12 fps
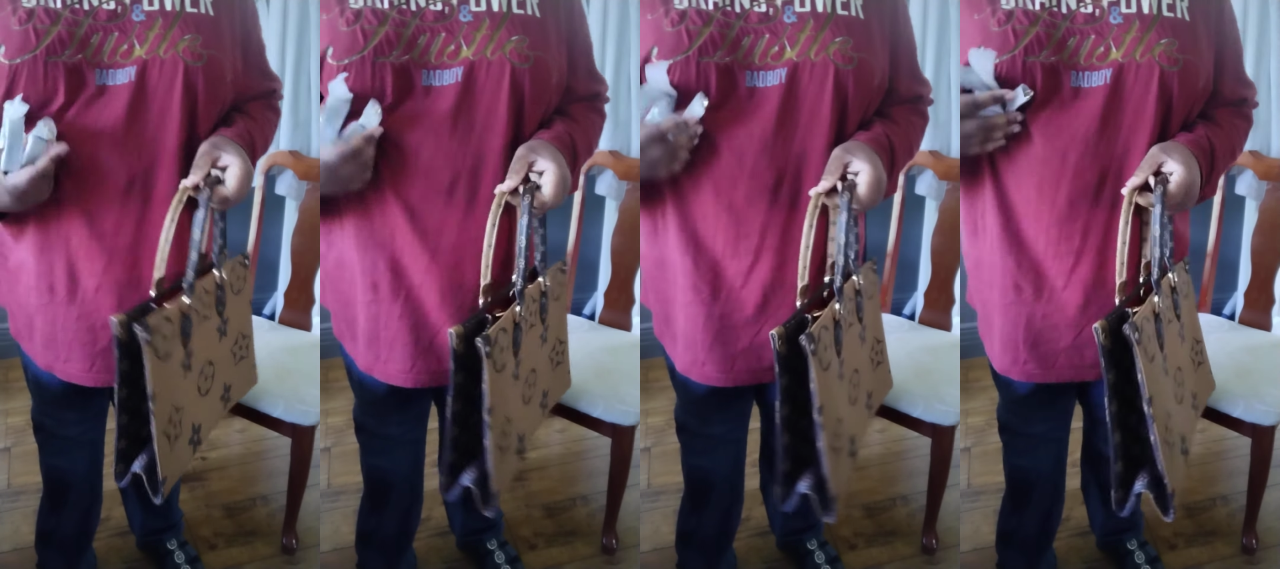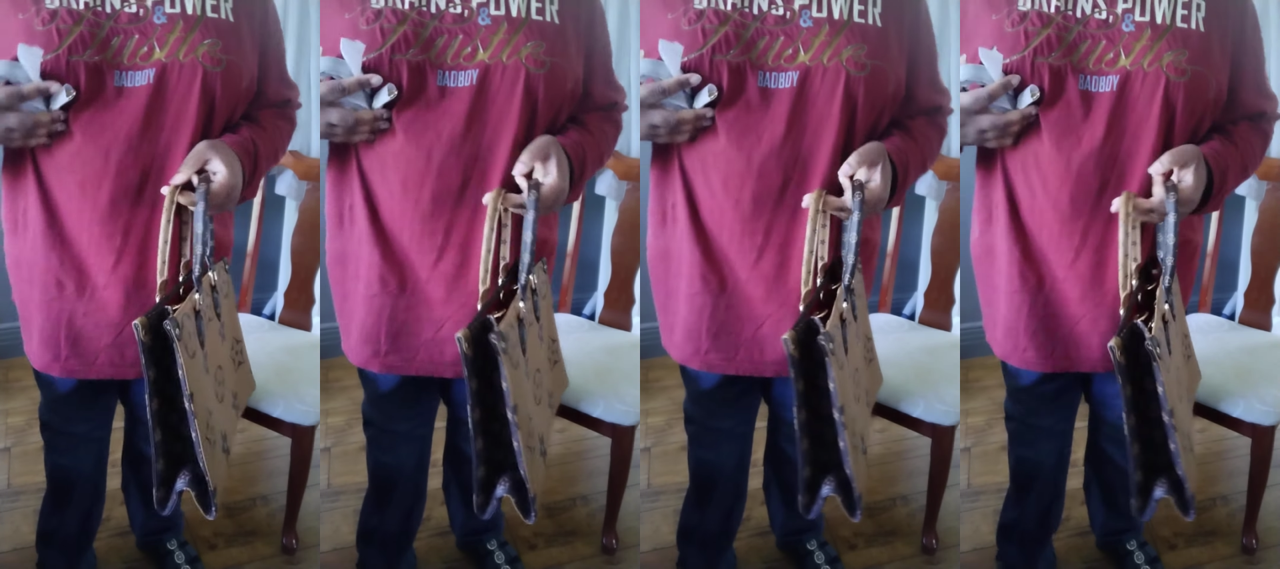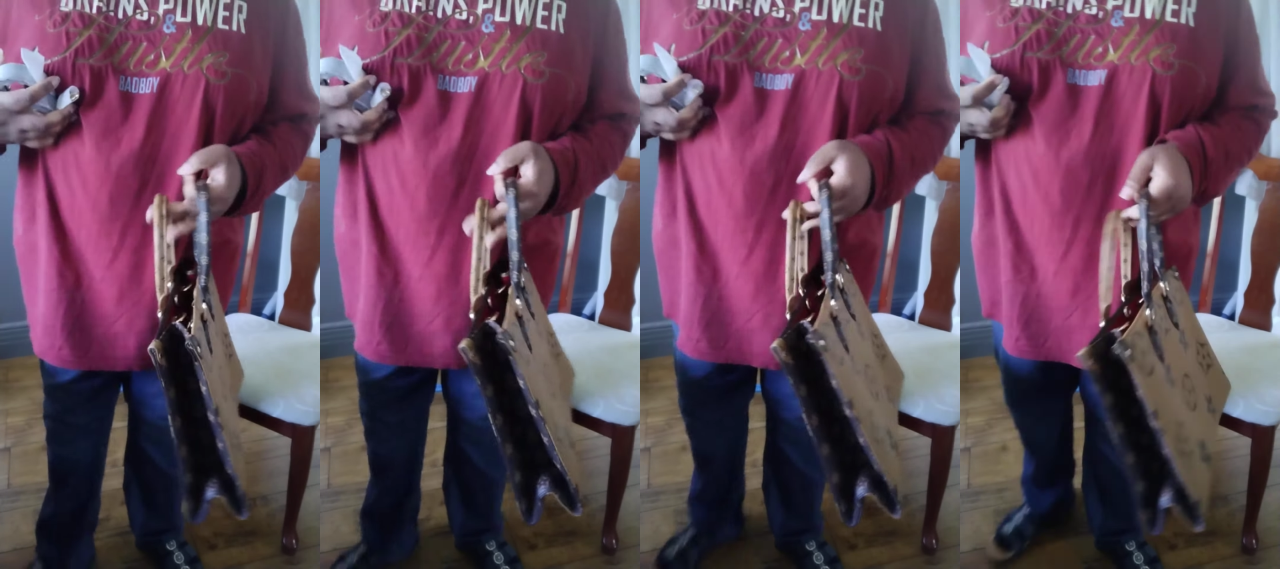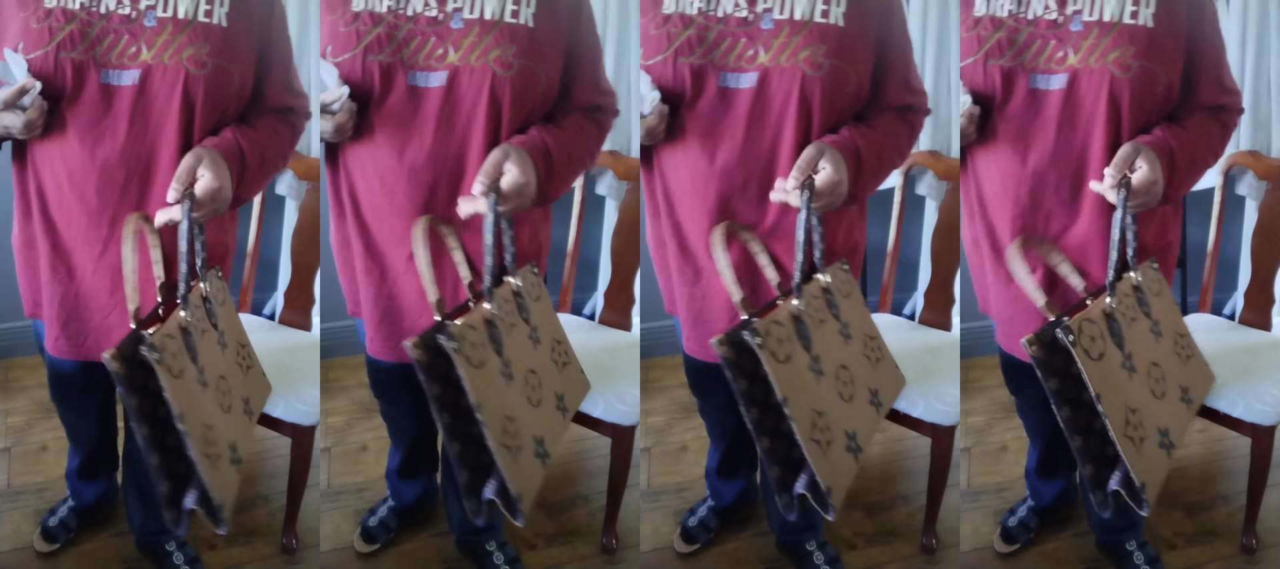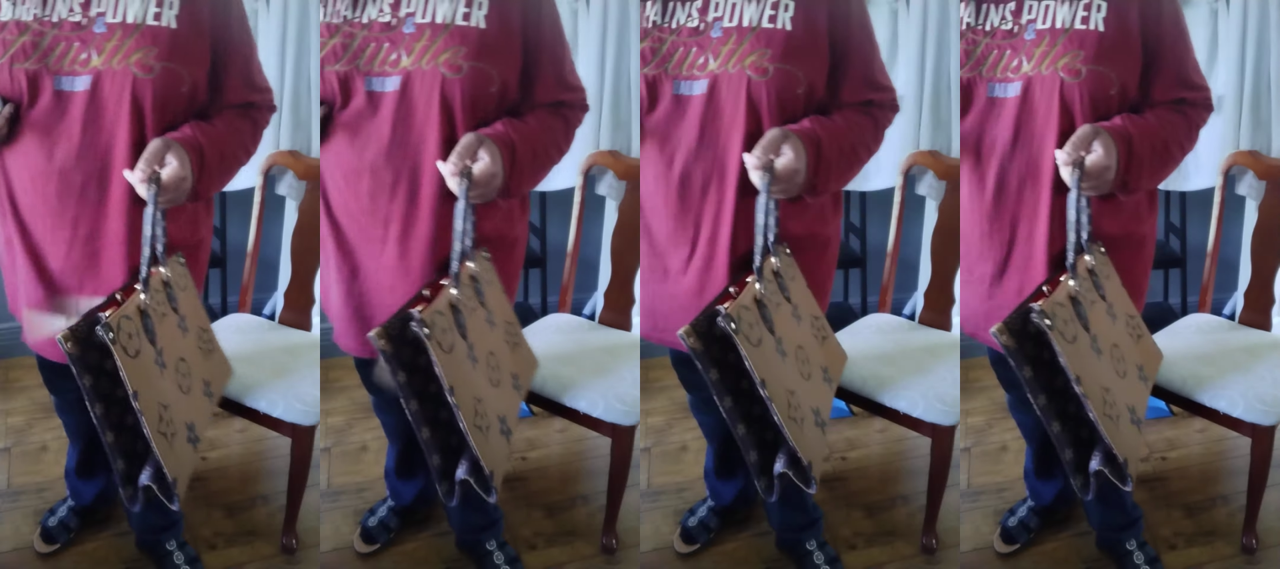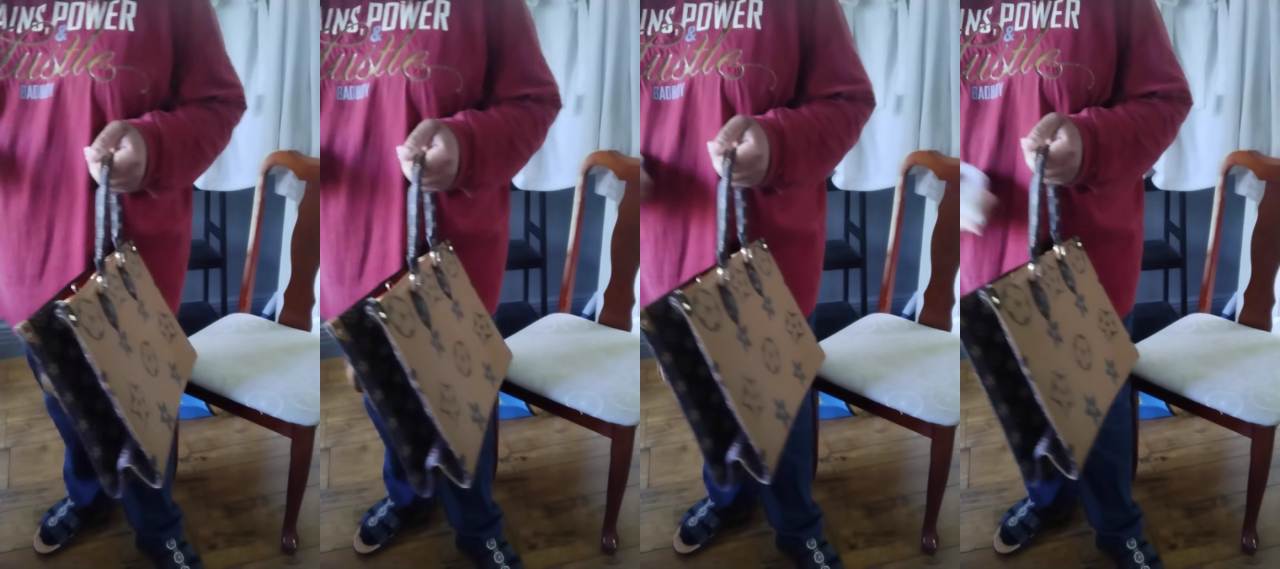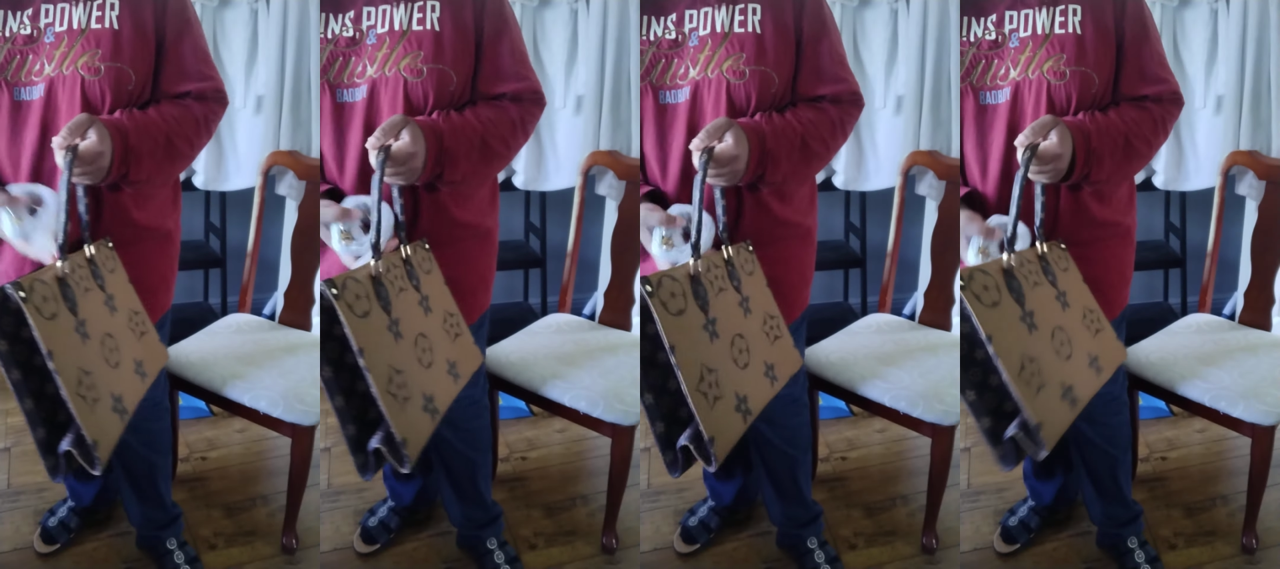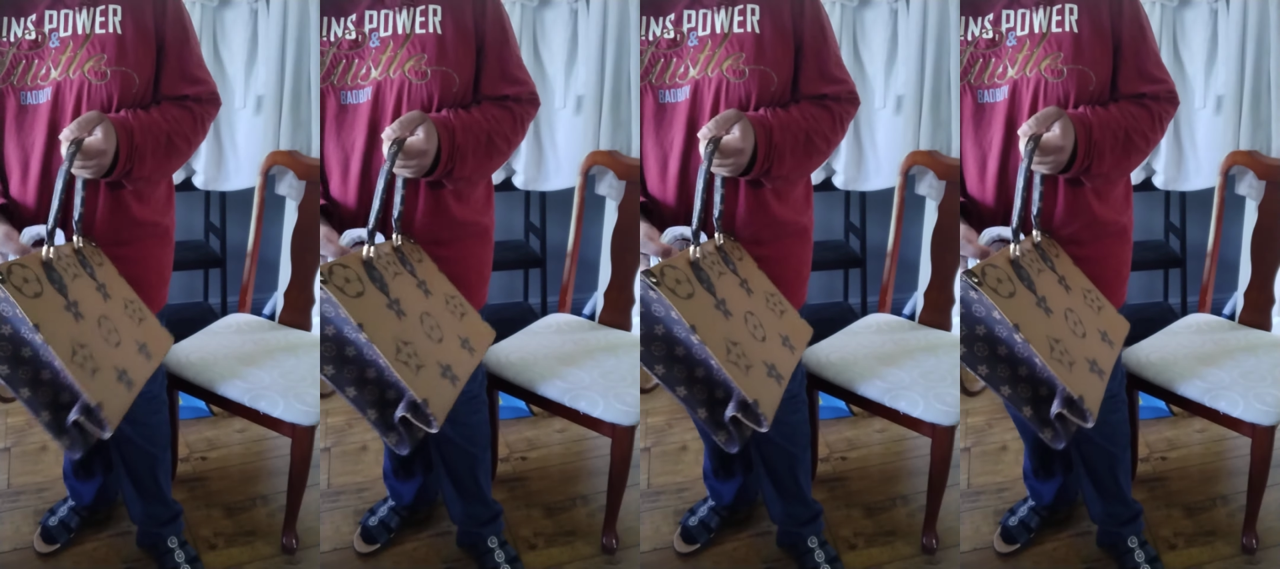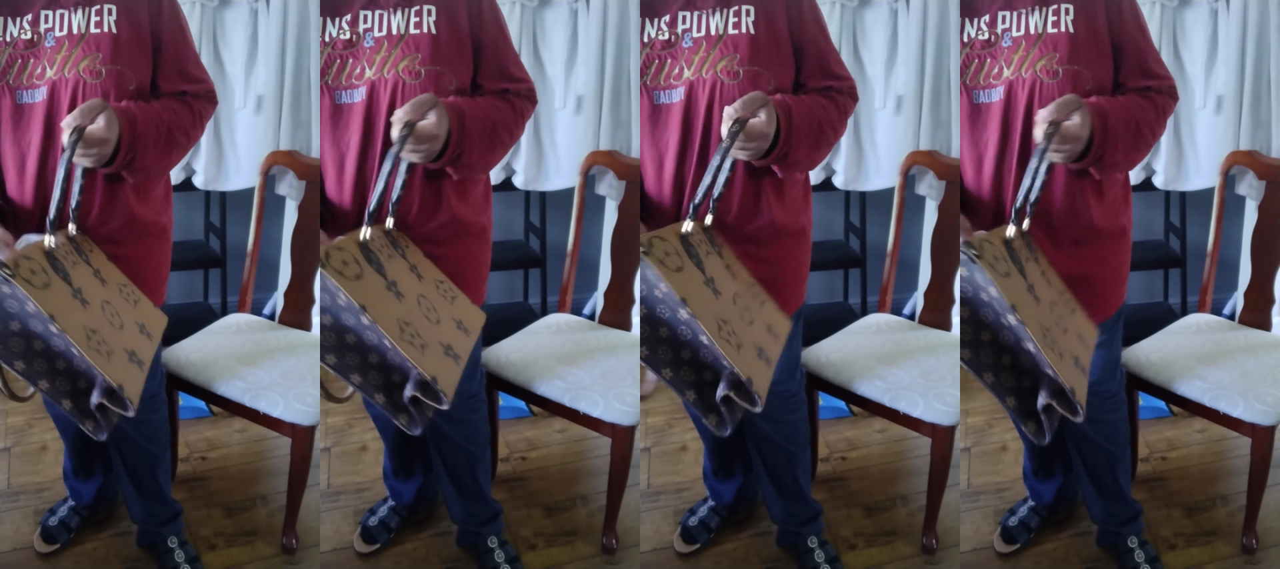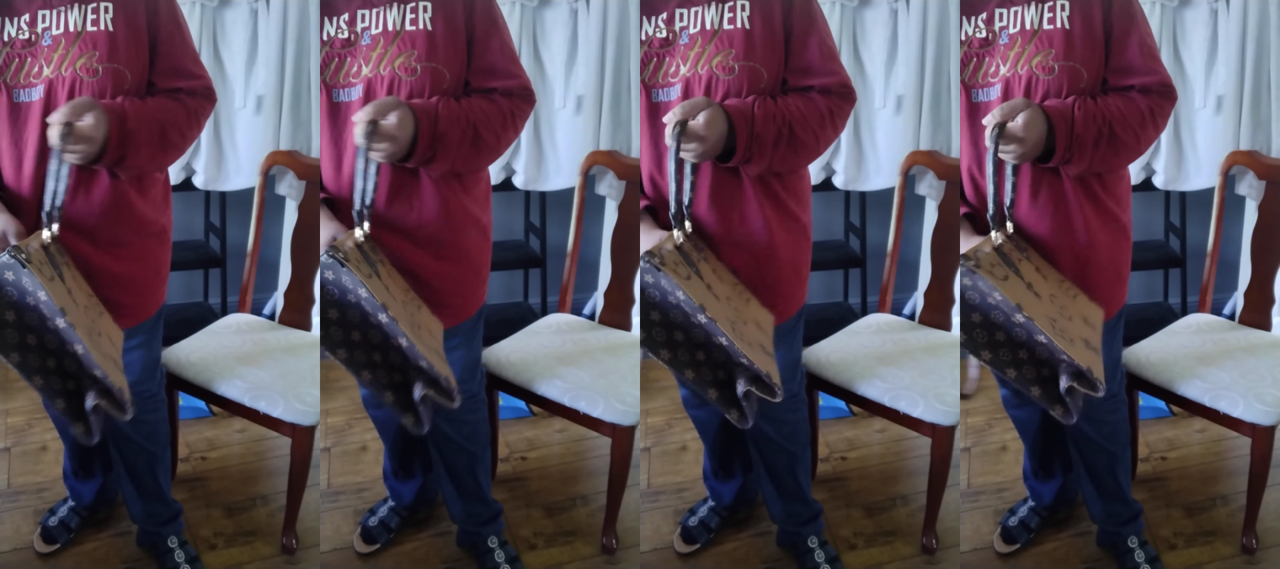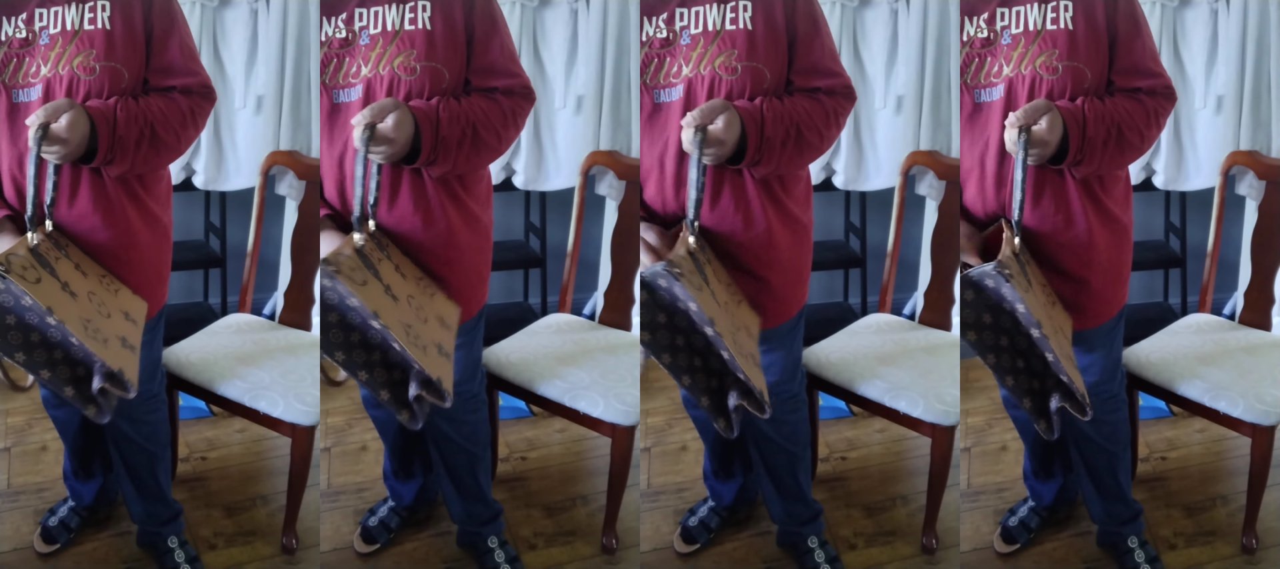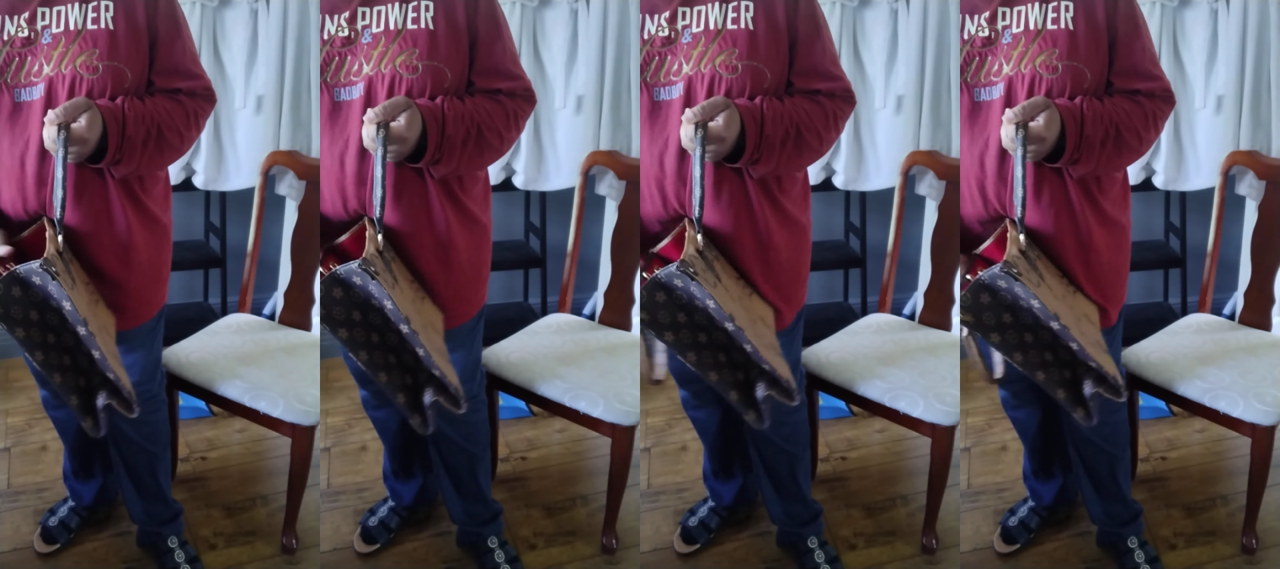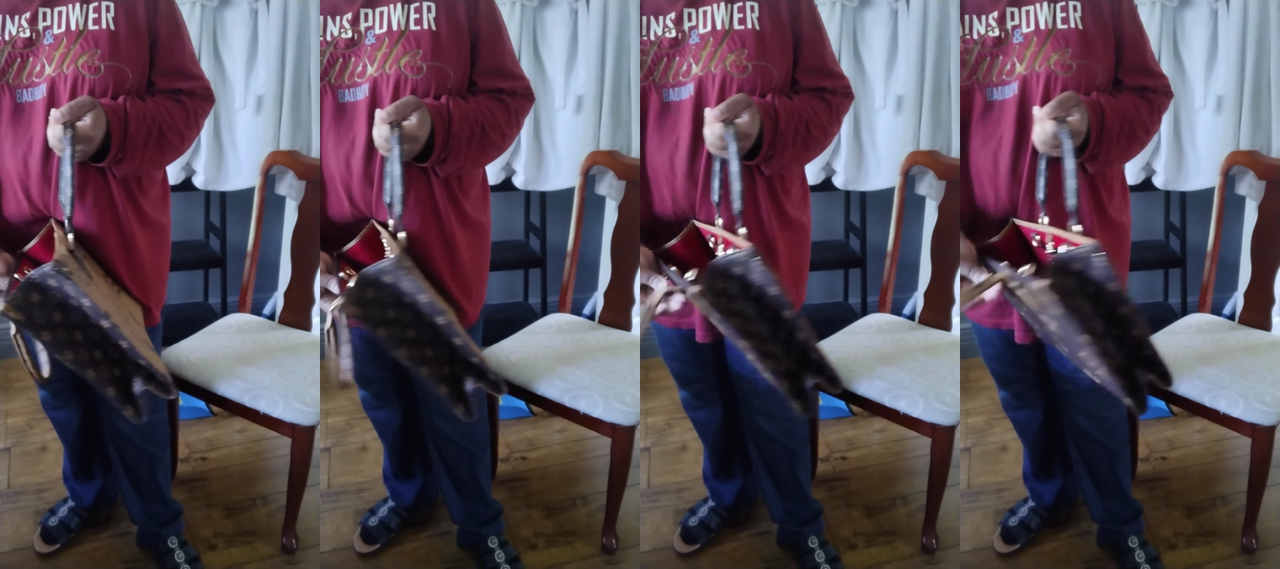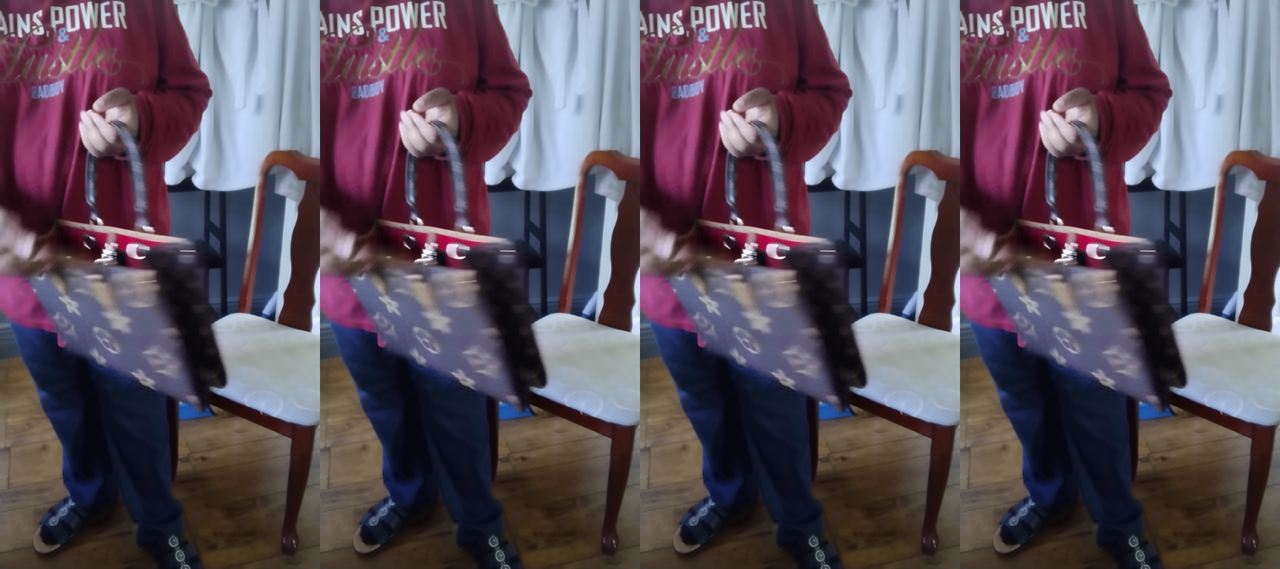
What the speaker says: Nobody's mouth can be seen.